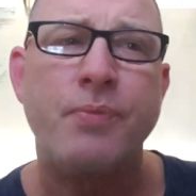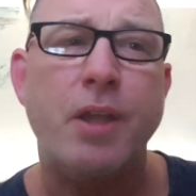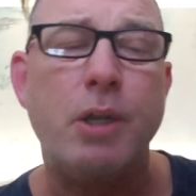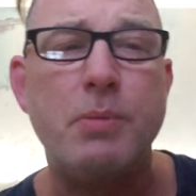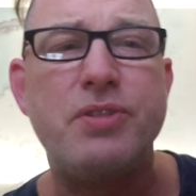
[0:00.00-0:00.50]

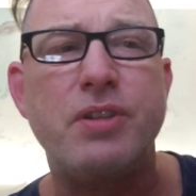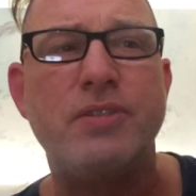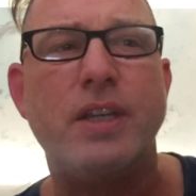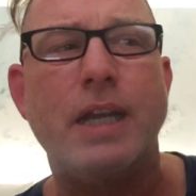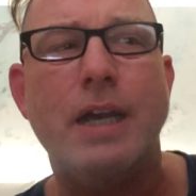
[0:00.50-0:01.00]
It almost
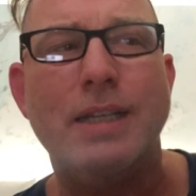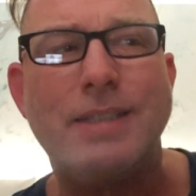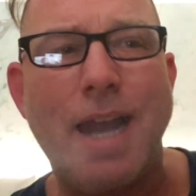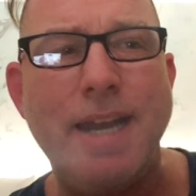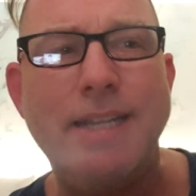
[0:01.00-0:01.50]
looks like a
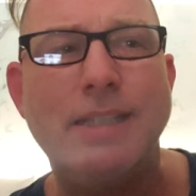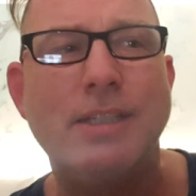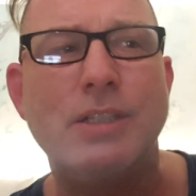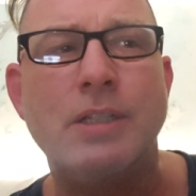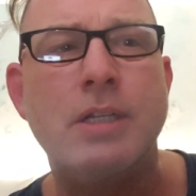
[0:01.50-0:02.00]
tiny
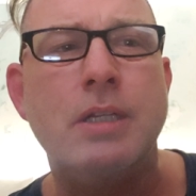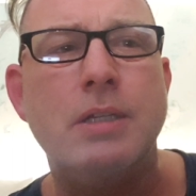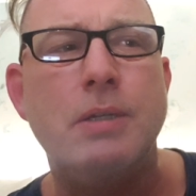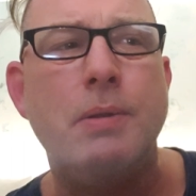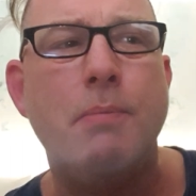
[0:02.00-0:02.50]
little
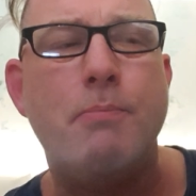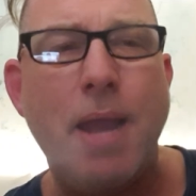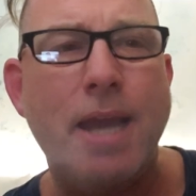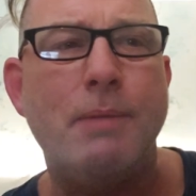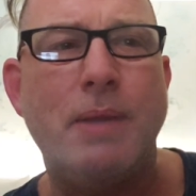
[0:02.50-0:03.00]

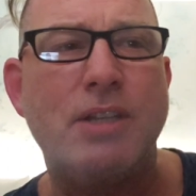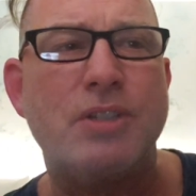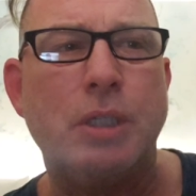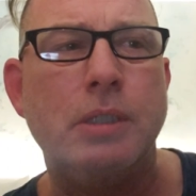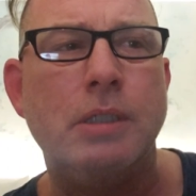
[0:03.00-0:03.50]
band
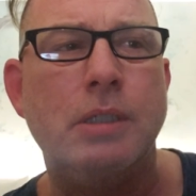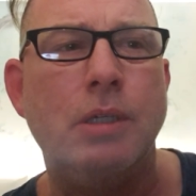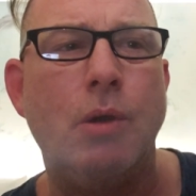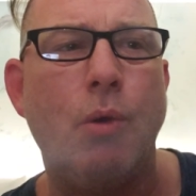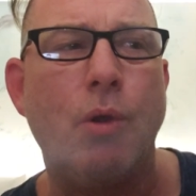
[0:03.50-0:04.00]
mixer
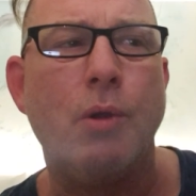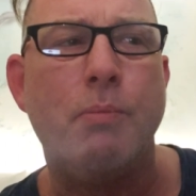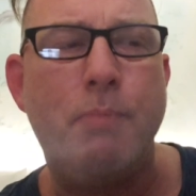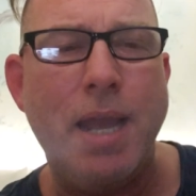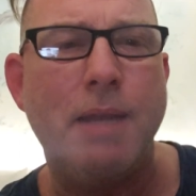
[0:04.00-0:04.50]
or
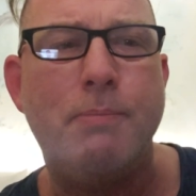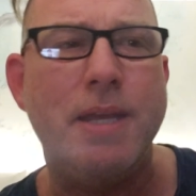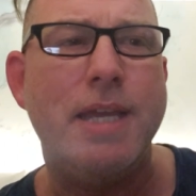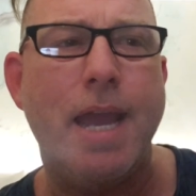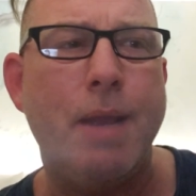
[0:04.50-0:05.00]
band
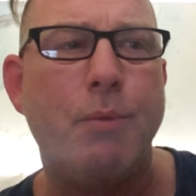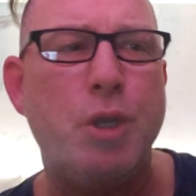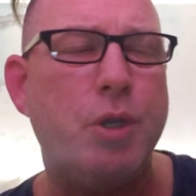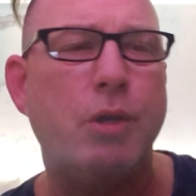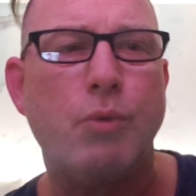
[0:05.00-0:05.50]
PA where
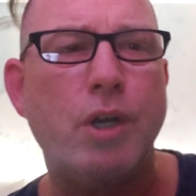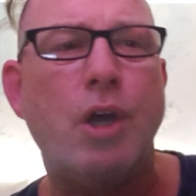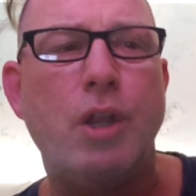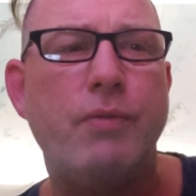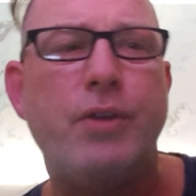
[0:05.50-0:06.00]
you can run
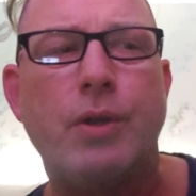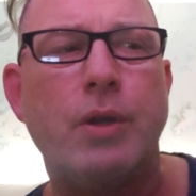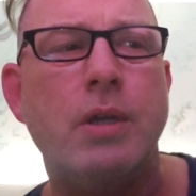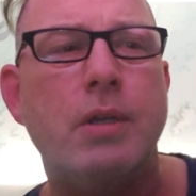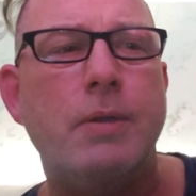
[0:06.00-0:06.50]
all of
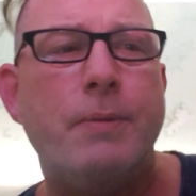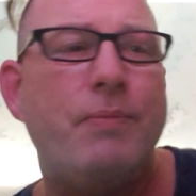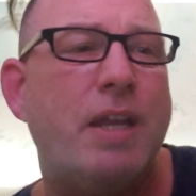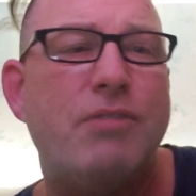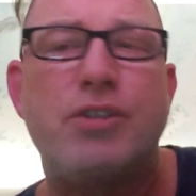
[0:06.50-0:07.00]
your
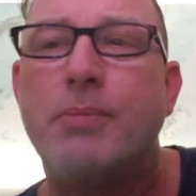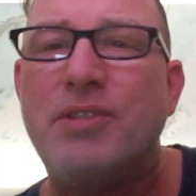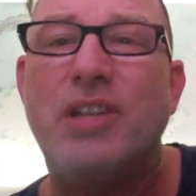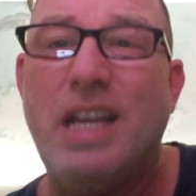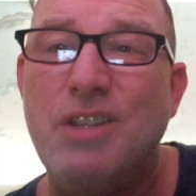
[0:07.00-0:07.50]

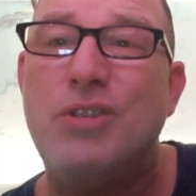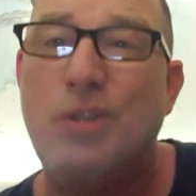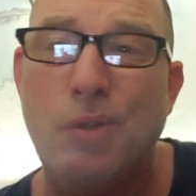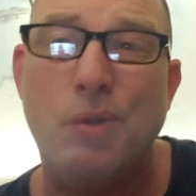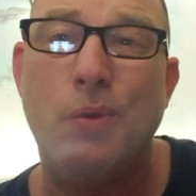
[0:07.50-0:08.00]
instruments
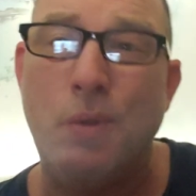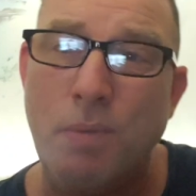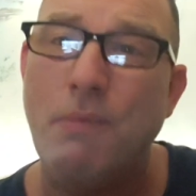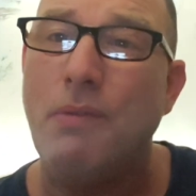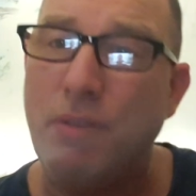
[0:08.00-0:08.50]
into
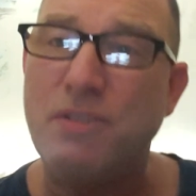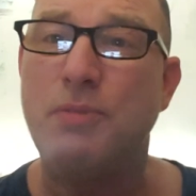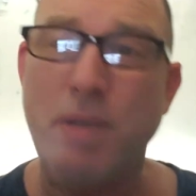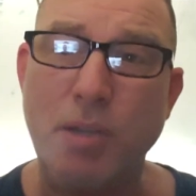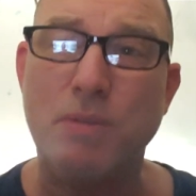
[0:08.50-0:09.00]
the
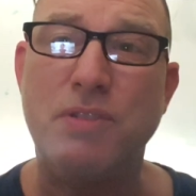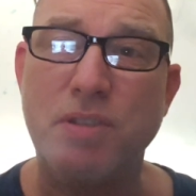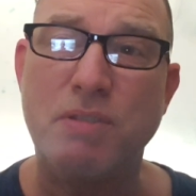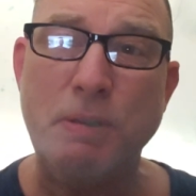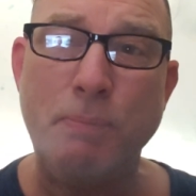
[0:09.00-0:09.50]
speaker
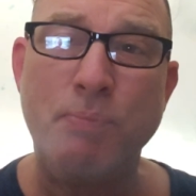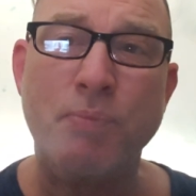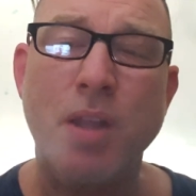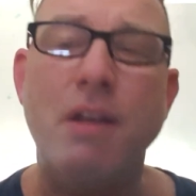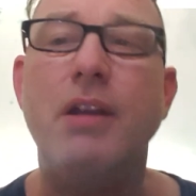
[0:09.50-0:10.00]
system
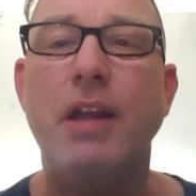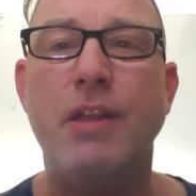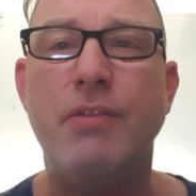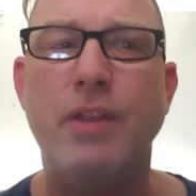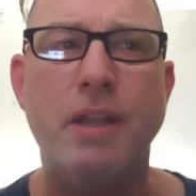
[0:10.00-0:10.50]

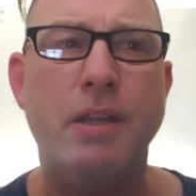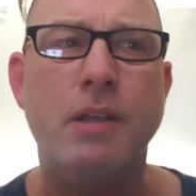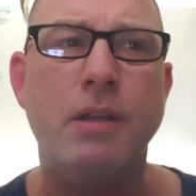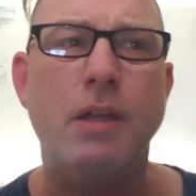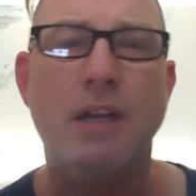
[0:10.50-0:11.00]
and then
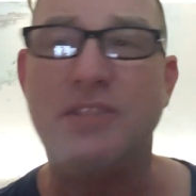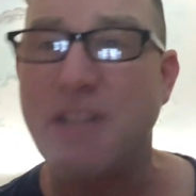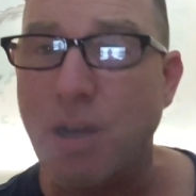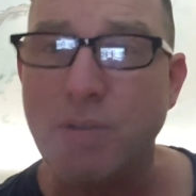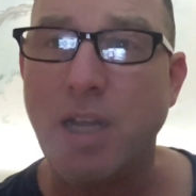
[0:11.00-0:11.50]
a
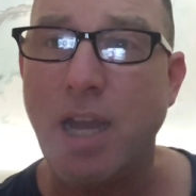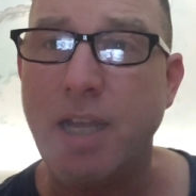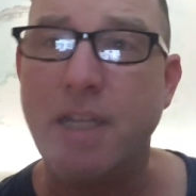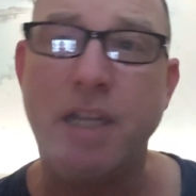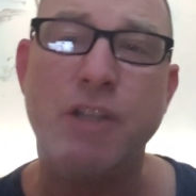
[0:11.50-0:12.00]
sound
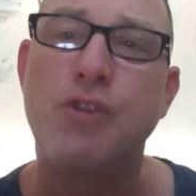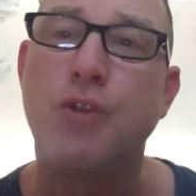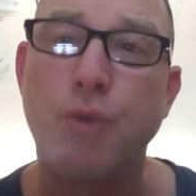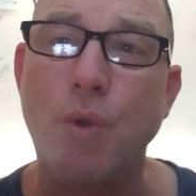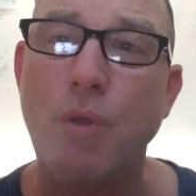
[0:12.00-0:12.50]
guy can
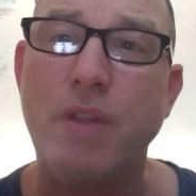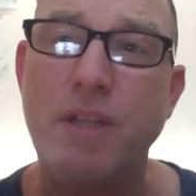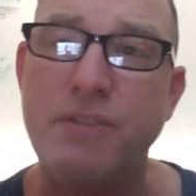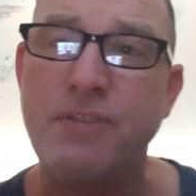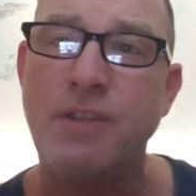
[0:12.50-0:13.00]
control
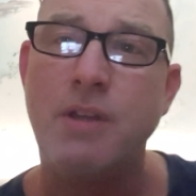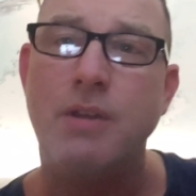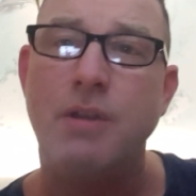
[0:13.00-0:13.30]
this